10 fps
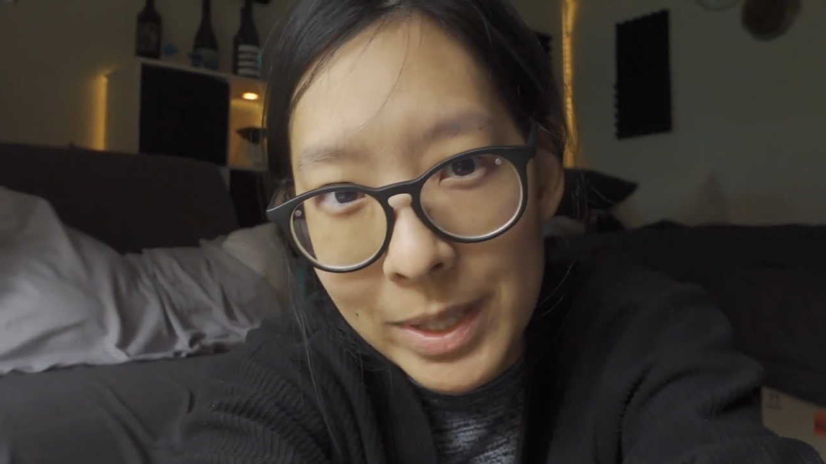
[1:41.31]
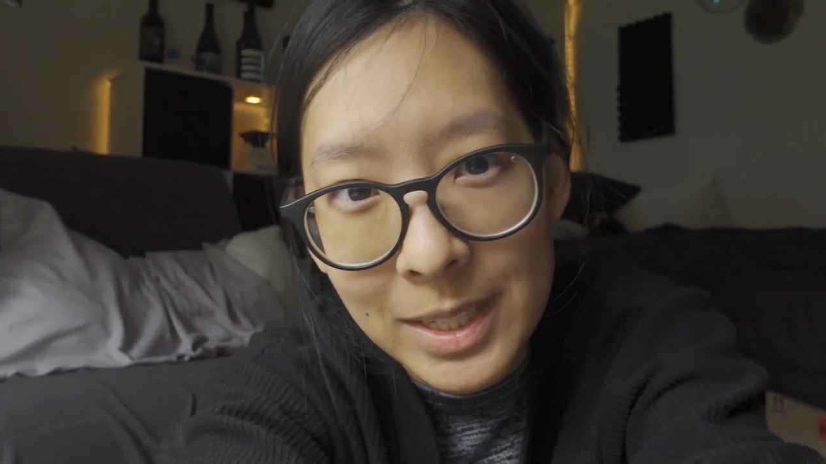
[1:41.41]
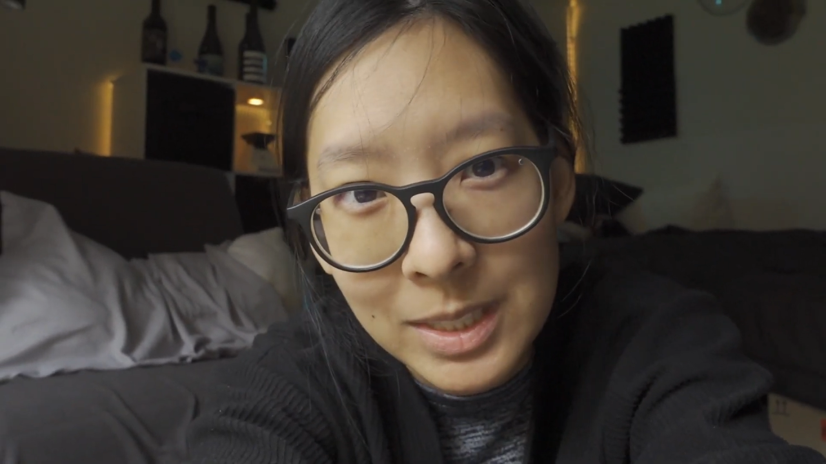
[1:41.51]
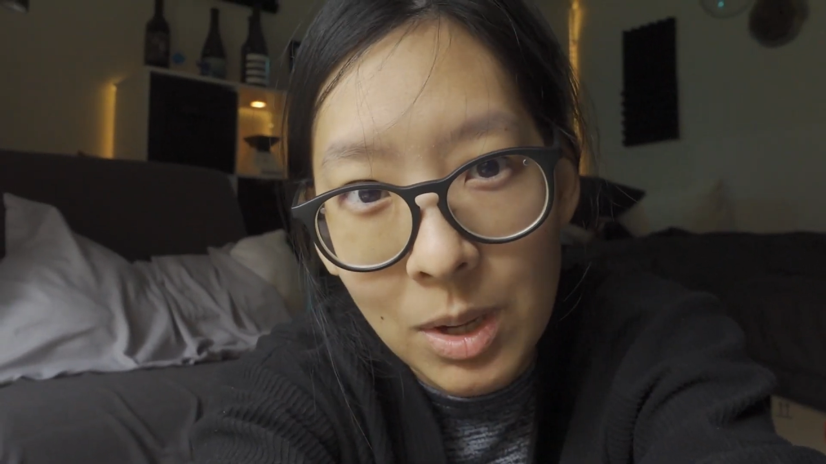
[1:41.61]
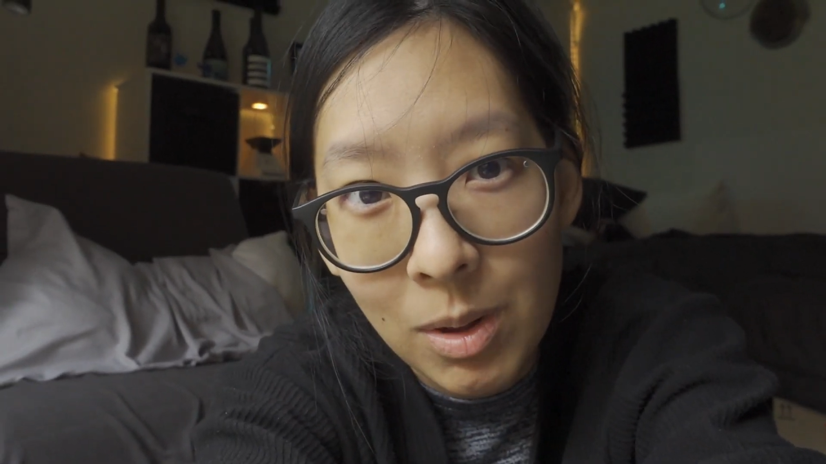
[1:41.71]
It
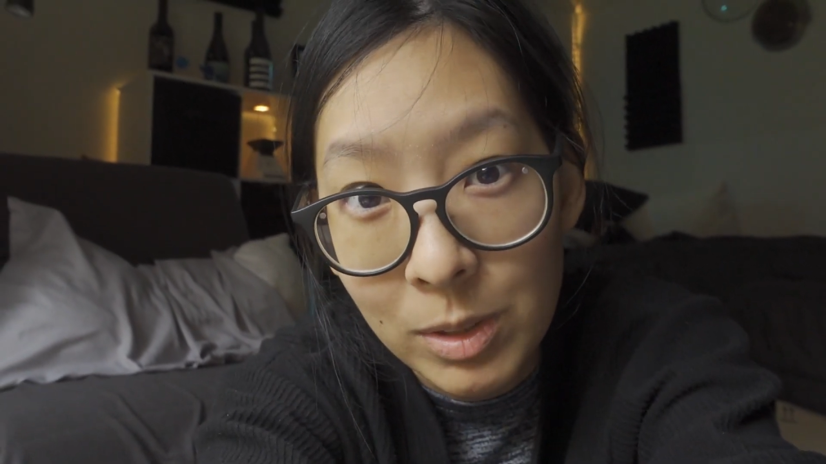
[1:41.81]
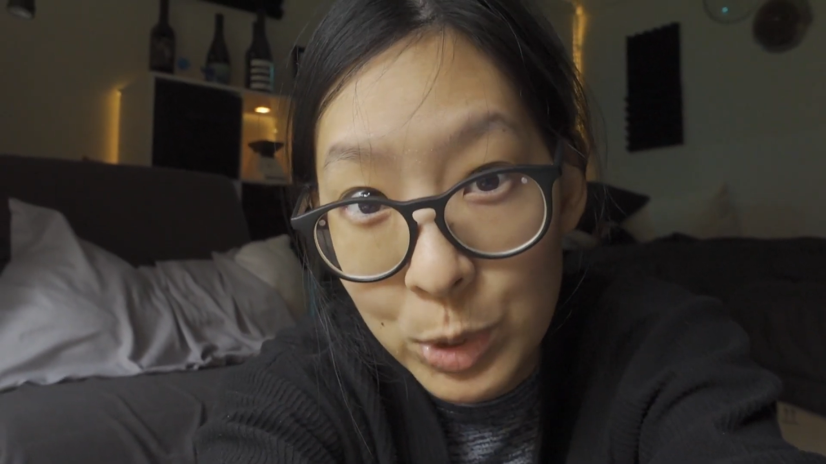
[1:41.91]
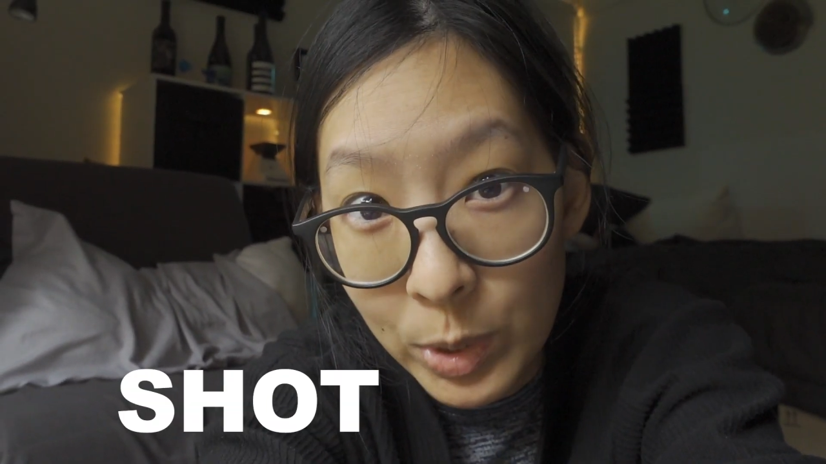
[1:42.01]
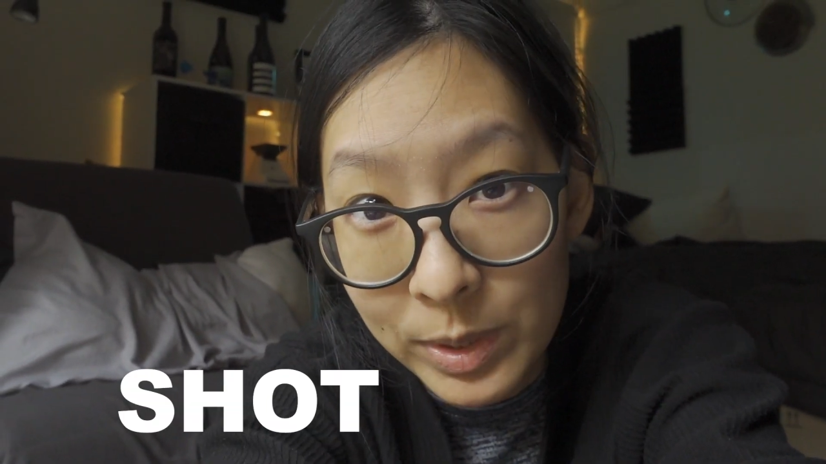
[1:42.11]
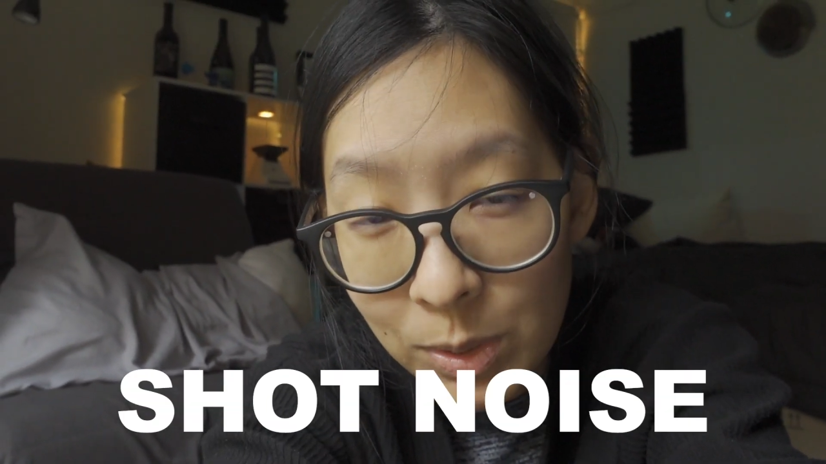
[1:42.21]
is called
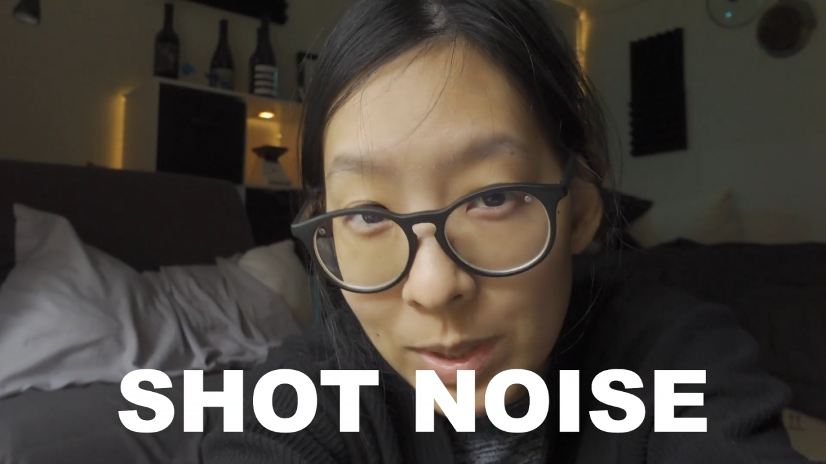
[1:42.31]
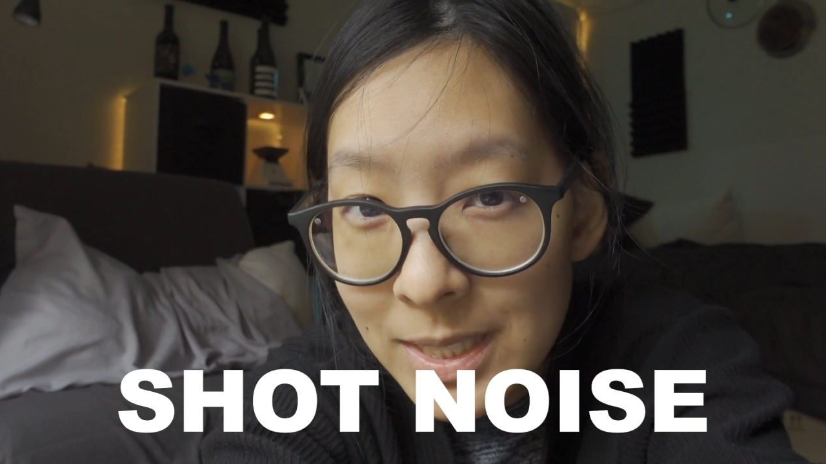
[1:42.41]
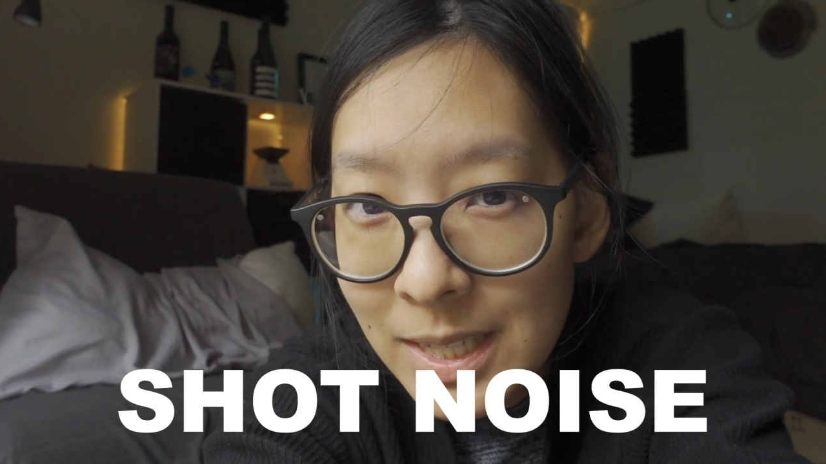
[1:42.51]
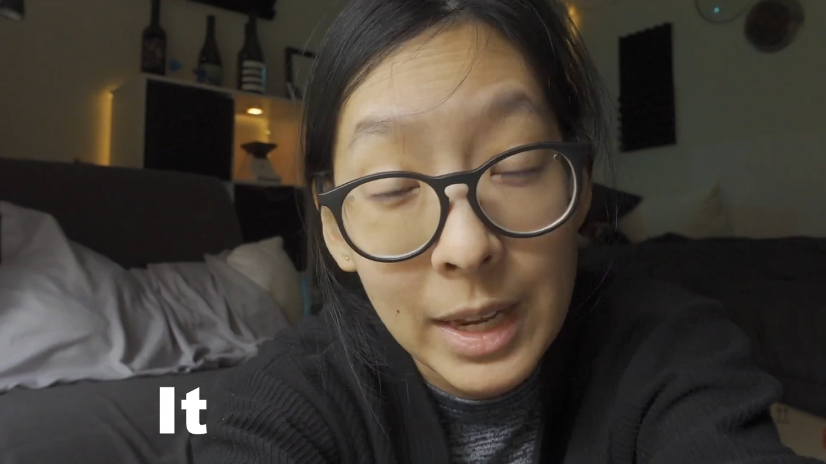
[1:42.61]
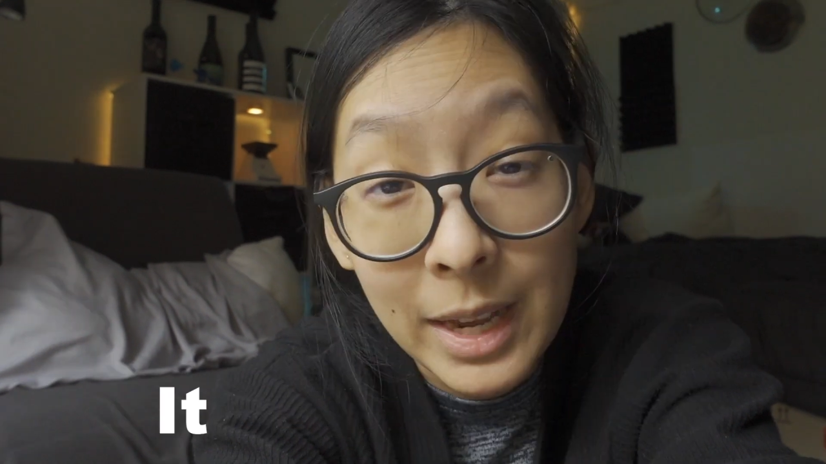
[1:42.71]
short noise,